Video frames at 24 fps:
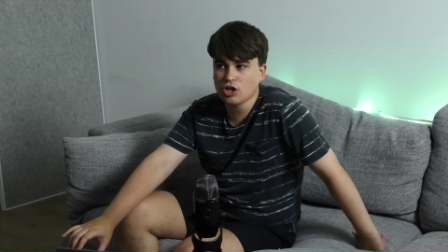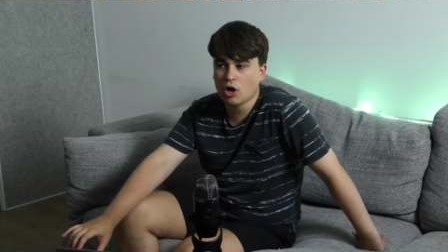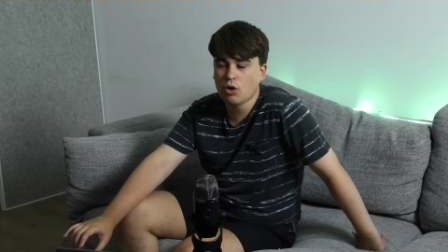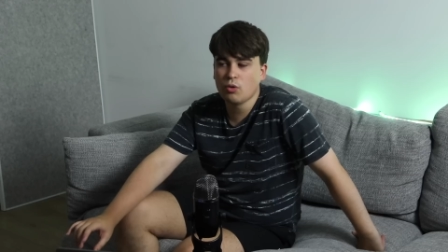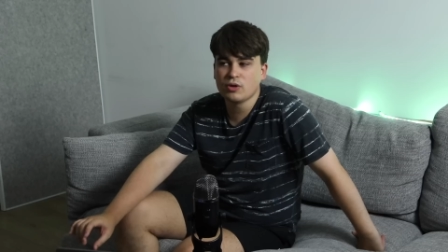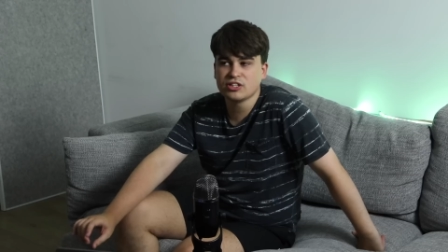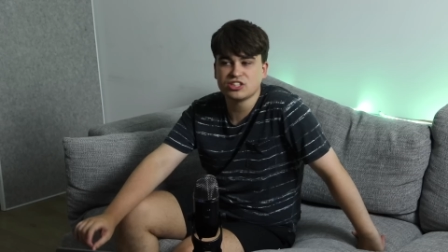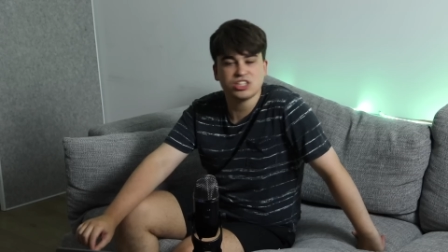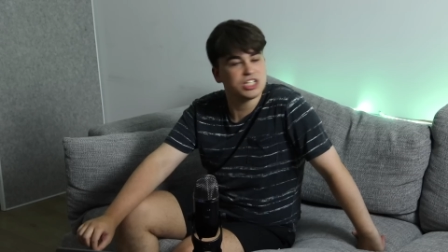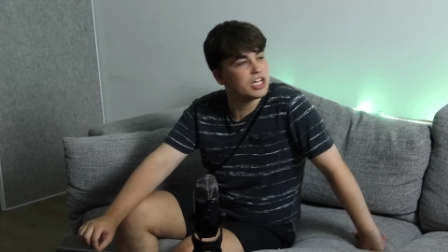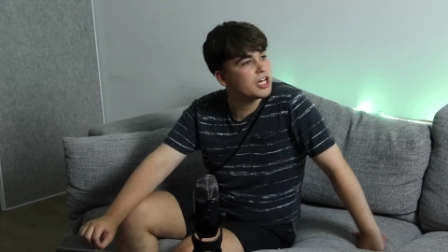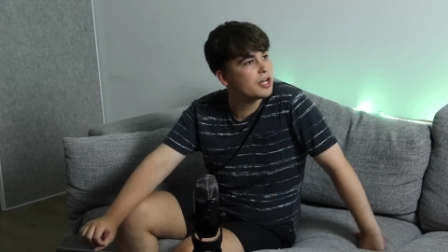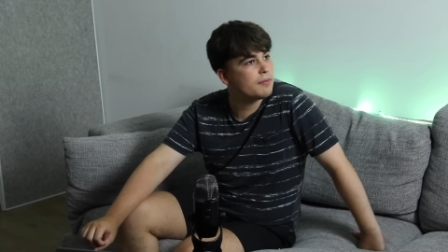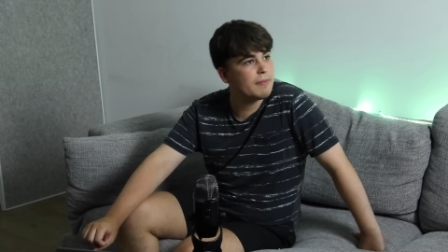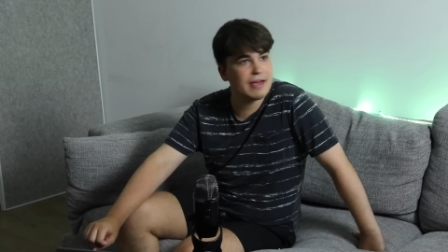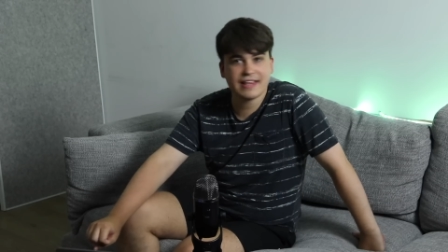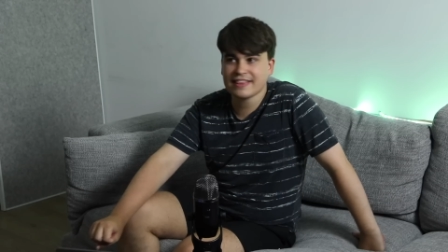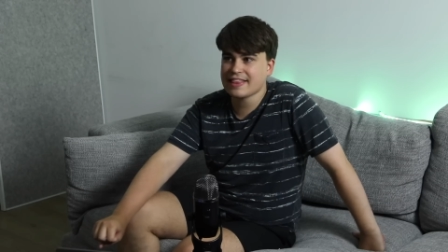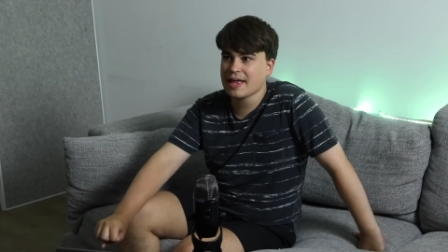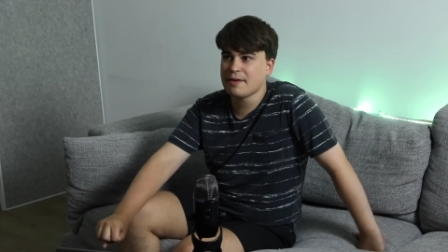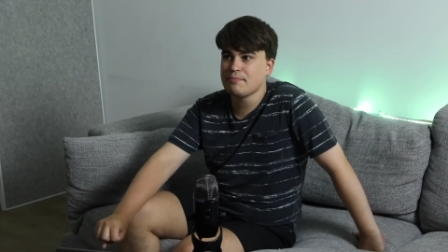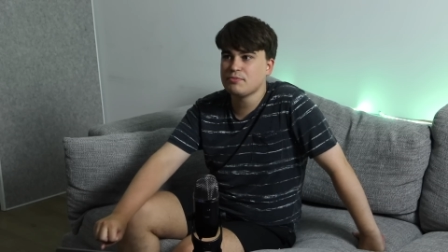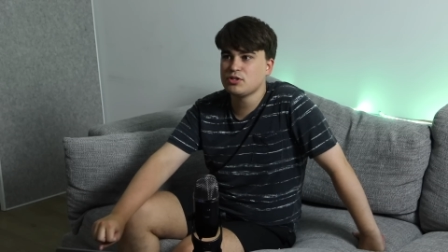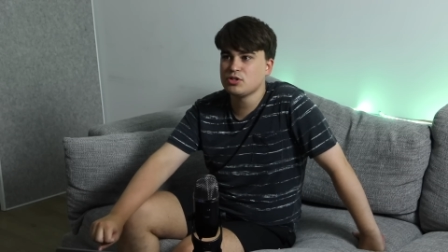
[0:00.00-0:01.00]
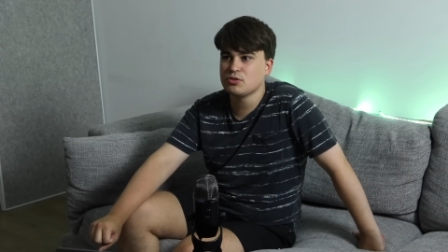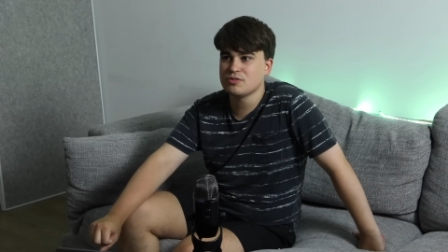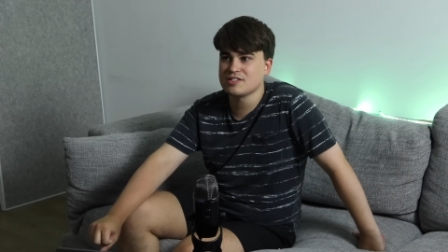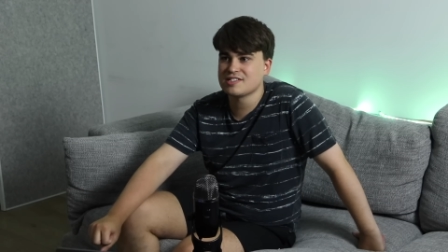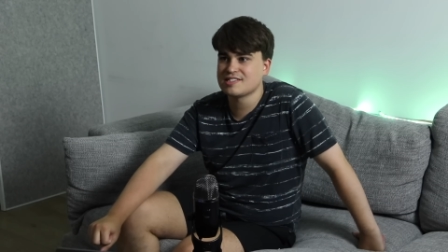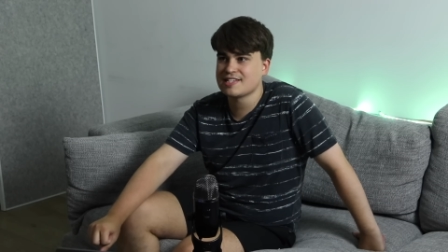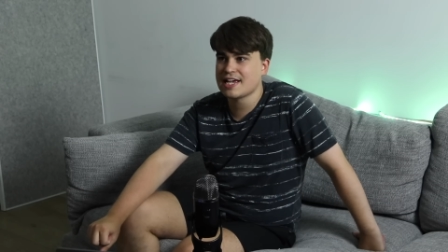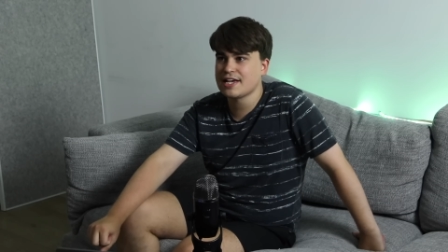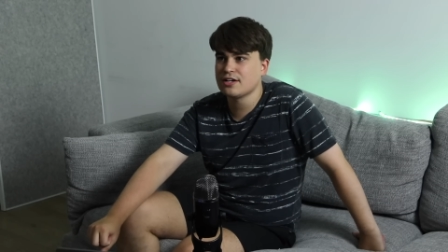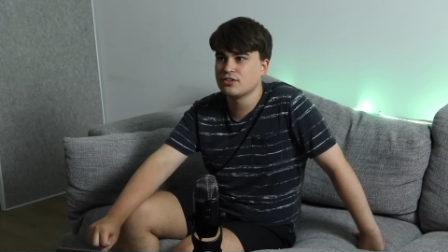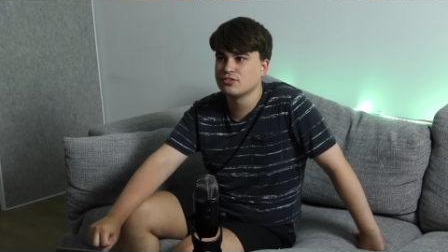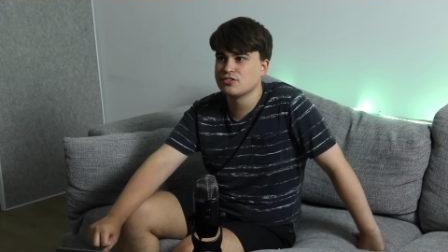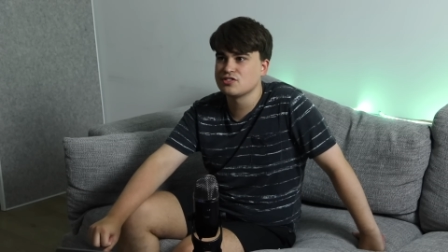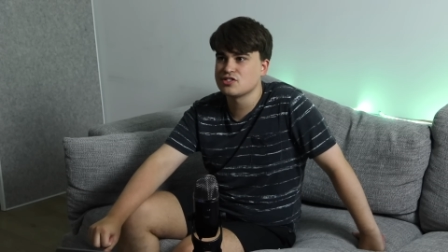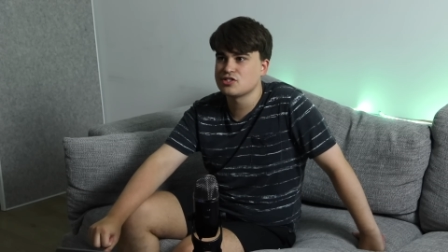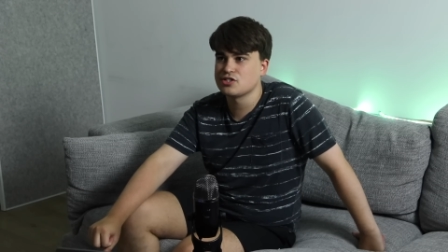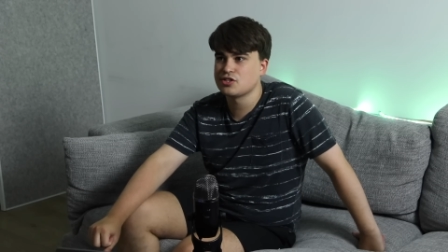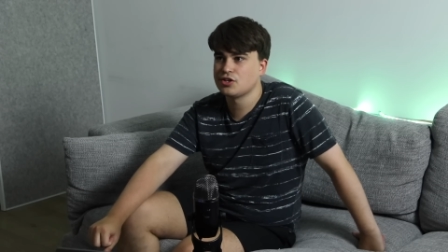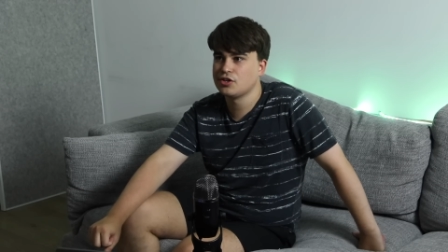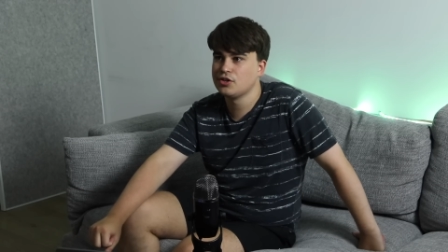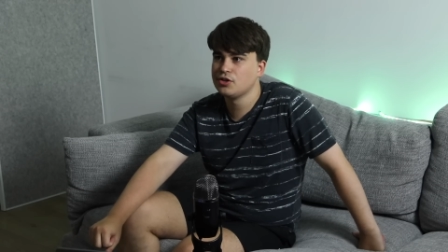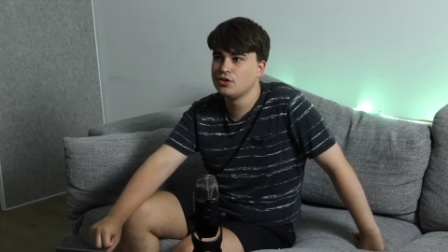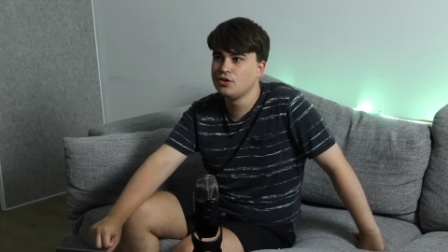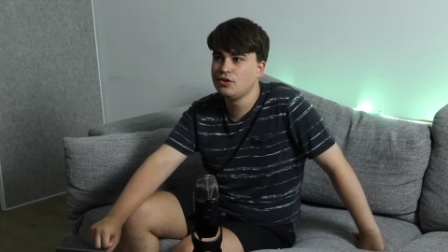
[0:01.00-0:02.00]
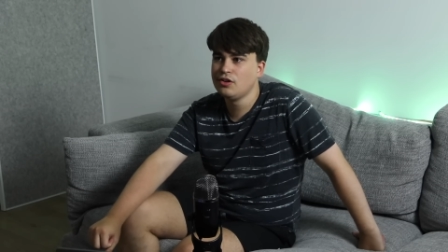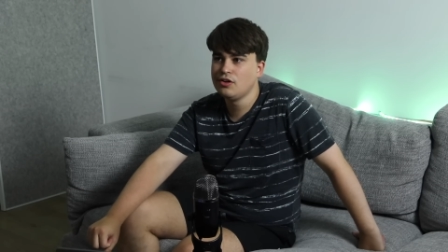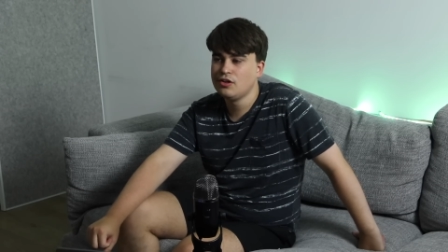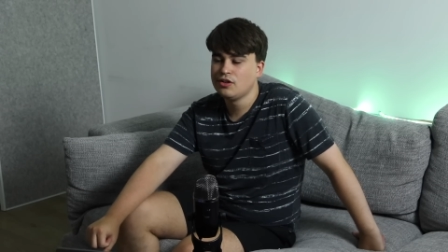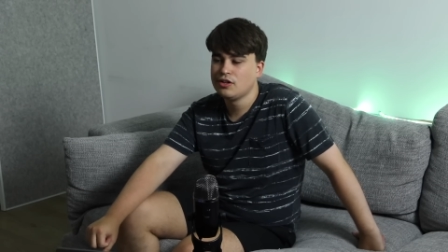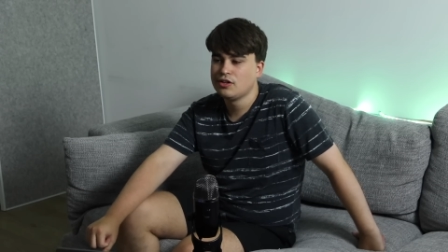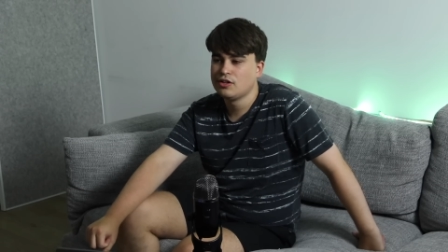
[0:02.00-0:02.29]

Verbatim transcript: Oh, is she gonna make them do a seance too? You